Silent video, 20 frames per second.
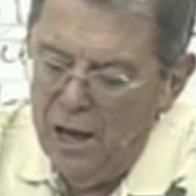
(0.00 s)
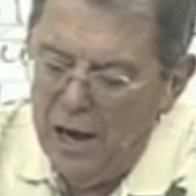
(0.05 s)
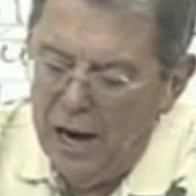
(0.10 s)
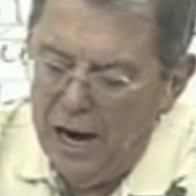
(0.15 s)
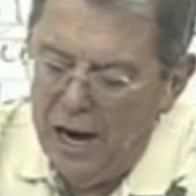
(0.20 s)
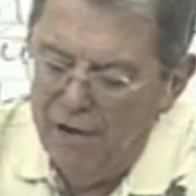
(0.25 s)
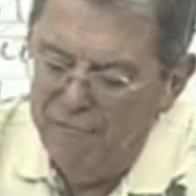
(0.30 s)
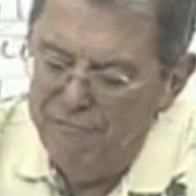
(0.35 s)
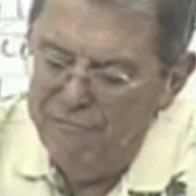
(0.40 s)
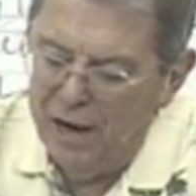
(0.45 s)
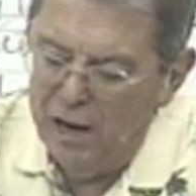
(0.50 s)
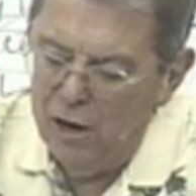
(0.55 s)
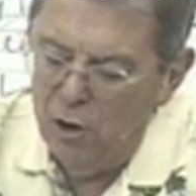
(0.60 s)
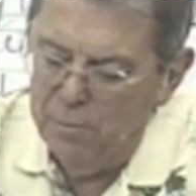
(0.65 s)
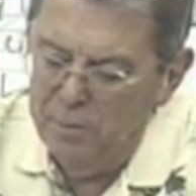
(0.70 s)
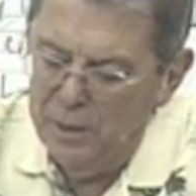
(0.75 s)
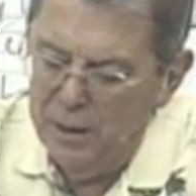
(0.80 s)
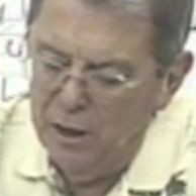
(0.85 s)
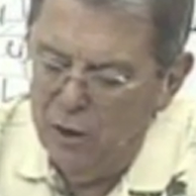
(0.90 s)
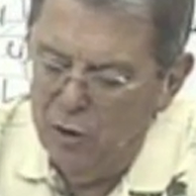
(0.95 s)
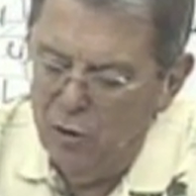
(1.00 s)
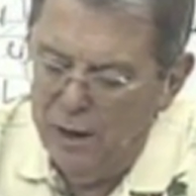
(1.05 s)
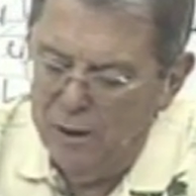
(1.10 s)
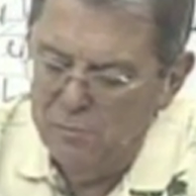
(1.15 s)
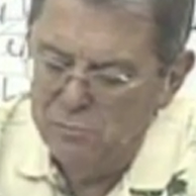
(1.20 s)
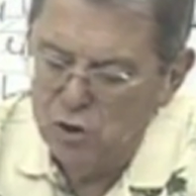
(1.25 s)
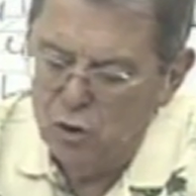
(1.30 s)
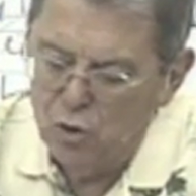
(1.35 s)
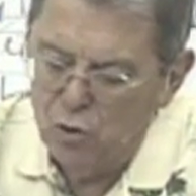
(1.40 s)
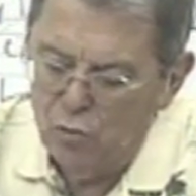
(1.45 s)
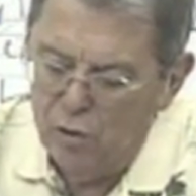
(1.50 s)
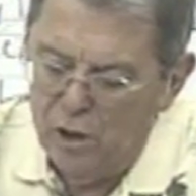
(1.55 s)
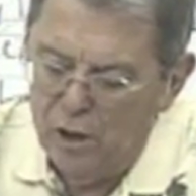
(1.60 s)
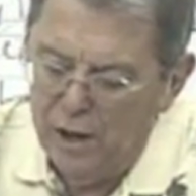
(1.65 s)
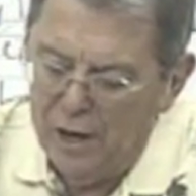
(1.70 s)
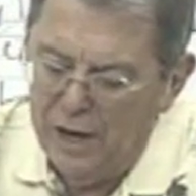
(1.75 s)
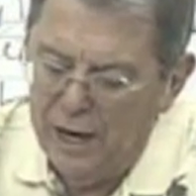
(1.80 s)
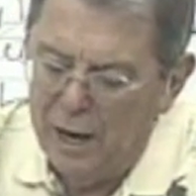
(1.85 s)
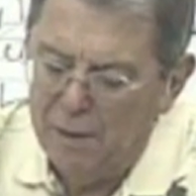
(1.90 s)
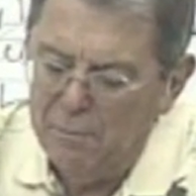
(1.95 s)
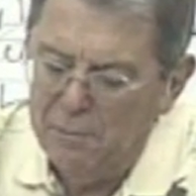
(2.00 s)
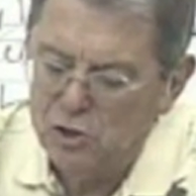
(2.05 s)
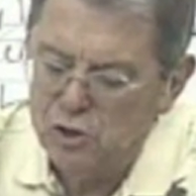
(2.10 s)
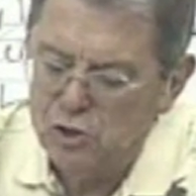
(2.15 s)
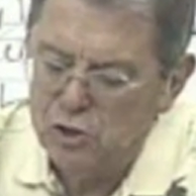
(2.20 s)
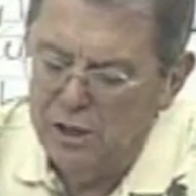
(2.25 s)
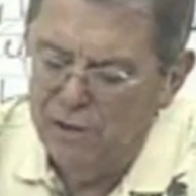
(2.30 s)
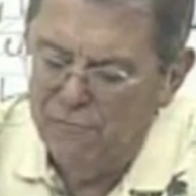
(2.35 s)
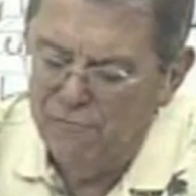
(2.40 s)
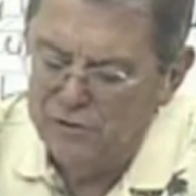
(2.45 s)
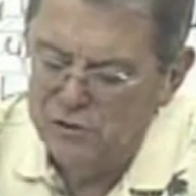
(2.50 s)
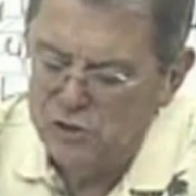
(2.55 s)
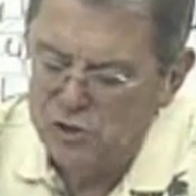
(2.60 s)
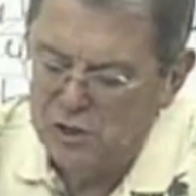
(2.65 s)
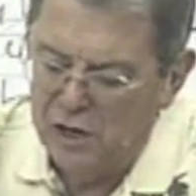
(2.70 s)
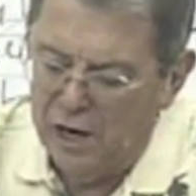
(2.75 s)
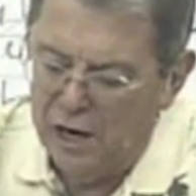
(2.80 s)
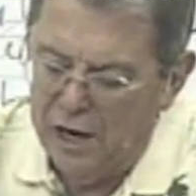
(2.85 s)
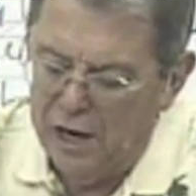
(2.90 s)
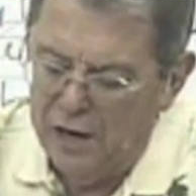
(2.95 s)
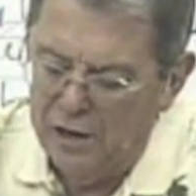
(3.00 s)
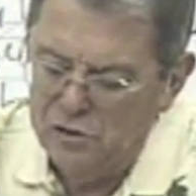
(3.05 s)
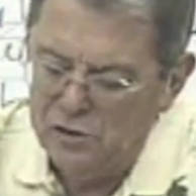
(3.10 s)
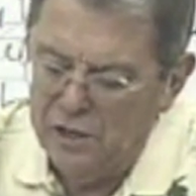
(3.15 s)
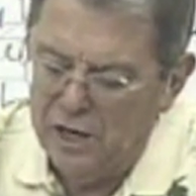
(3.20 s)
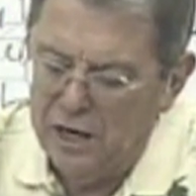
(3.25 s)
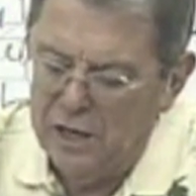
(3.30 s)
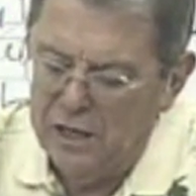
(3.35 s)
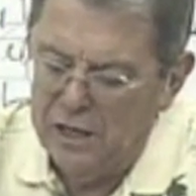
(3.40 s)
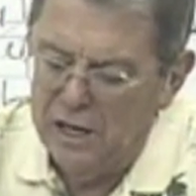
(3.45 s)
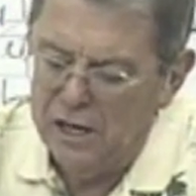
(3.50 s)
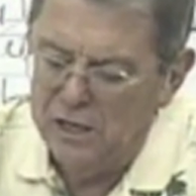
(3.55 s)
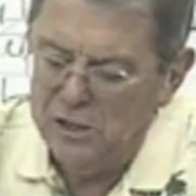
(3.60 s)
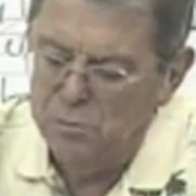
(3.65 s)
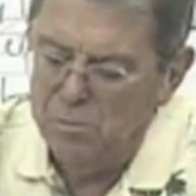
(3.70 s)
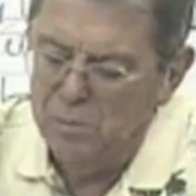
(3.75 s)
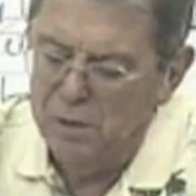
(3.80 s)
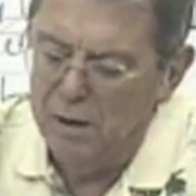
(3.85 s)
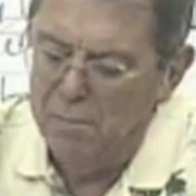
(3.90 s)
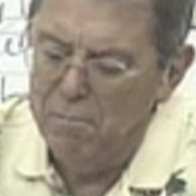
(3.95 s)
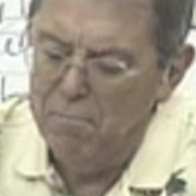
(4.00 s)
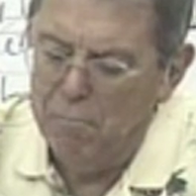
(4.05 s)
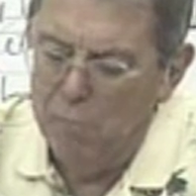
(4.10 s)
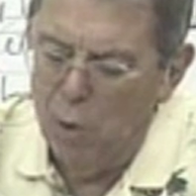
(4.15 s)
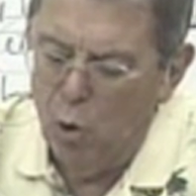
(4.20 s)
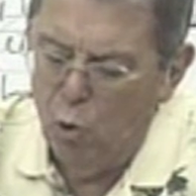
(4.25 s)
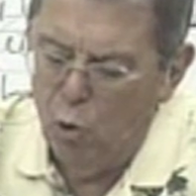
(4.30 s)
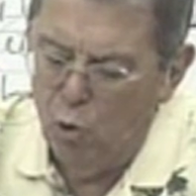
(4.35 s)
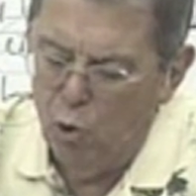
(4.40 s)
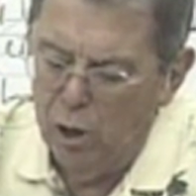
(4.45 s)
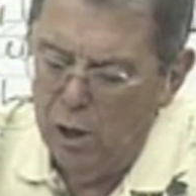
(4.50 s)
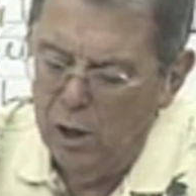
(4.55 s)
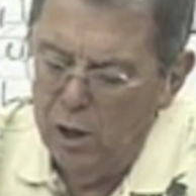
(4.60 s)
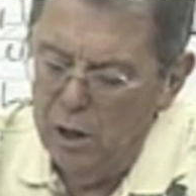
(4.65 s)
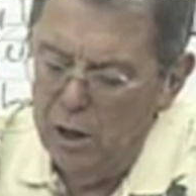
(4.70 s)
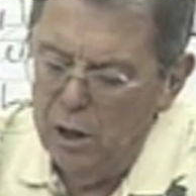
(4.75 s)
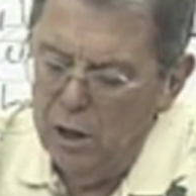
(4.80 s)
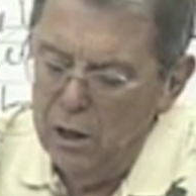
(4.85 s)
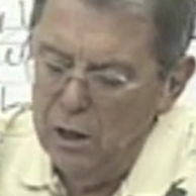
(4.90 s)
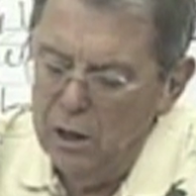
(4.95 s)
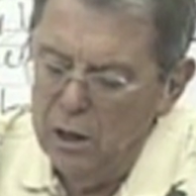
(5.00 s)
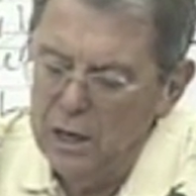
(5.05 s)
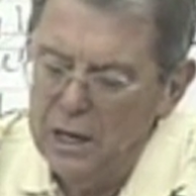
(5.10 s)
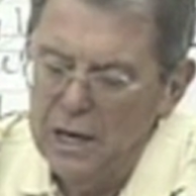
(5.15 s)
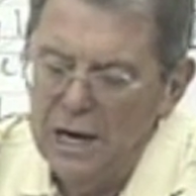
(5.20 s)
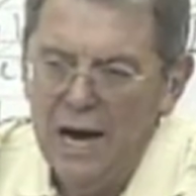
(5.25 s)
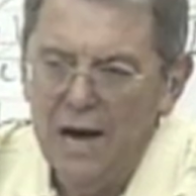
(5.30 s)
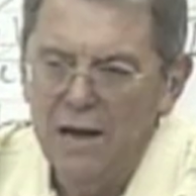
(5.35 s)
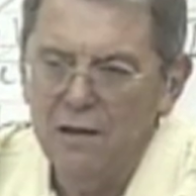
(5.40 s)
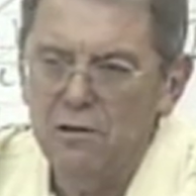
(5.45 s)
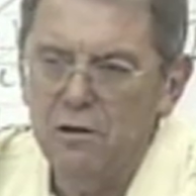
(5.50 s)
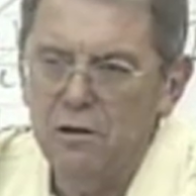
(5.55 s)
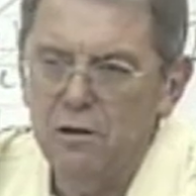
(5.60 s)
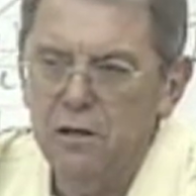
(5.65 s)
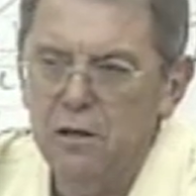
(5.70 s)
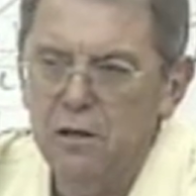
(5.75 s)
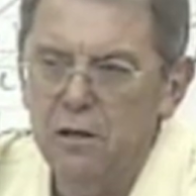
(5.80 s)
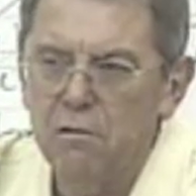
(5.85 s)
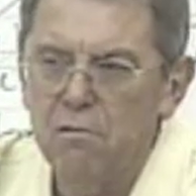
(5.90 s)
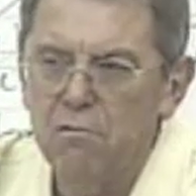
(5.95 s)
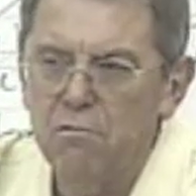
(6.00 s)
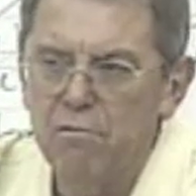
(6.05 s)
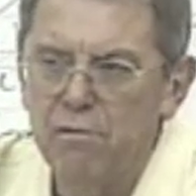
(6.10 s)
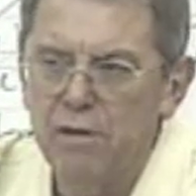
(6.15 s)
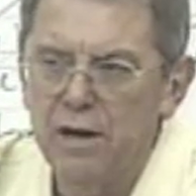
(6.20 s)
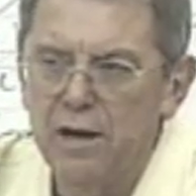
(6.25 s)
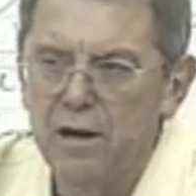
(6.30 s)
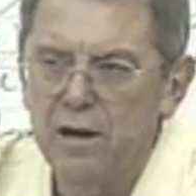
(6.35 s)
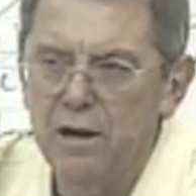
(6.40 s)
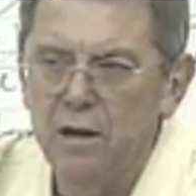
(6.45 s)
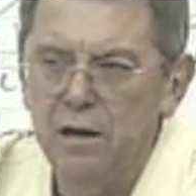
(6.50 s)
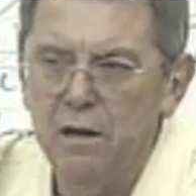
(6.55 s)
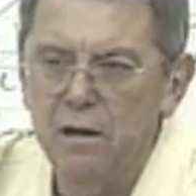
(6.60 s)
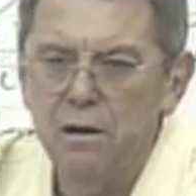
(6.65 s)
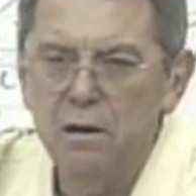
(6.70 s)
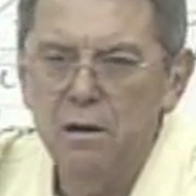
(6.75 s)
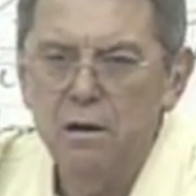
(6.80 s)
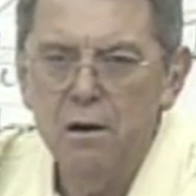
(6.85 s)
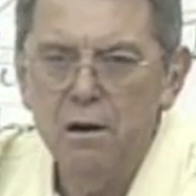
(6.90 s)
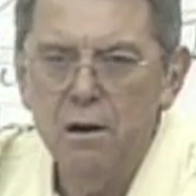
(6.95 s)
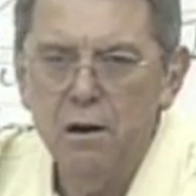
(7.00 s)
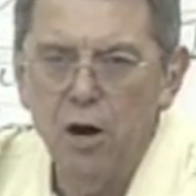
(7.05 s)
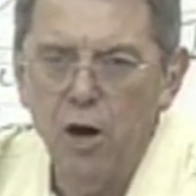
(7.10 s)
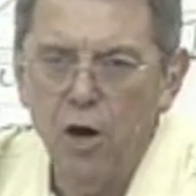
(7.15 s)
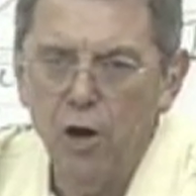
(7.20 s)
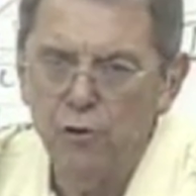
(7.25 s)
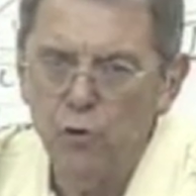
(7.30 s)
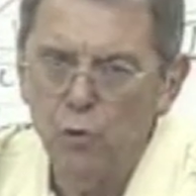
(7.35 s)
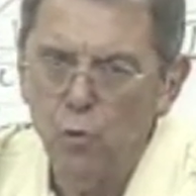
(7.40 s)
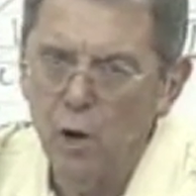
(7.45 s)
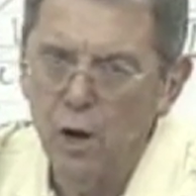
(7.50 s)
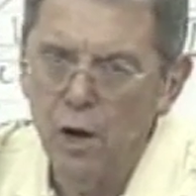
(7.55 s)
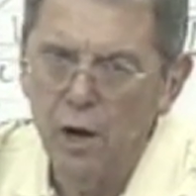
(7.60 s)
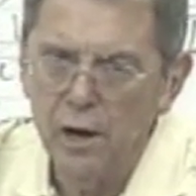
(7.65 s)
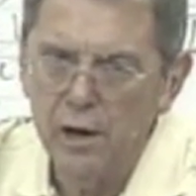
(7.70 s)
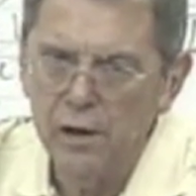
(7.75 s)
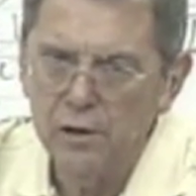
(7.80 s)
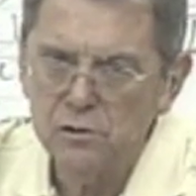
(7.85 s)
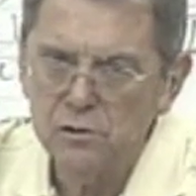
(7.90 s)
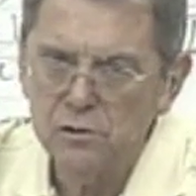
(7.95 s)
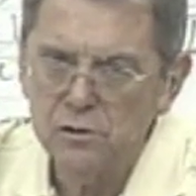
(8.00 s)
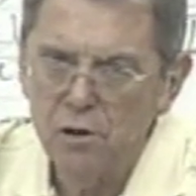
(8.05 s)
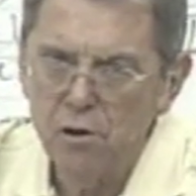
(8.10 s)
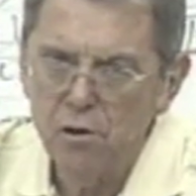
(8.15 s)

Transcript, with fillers: I have followed Billy Graham's career, and I must emphasize that he has been more Catholic than otherwise.